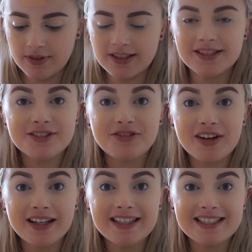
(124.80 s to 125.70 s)
This is
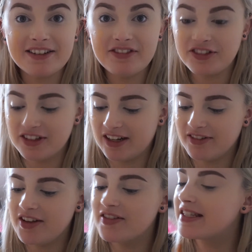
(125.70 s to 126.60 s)
really different.
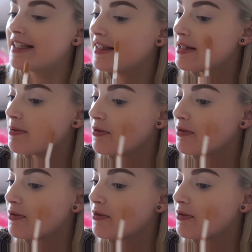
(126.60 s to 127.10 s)
I've never seen this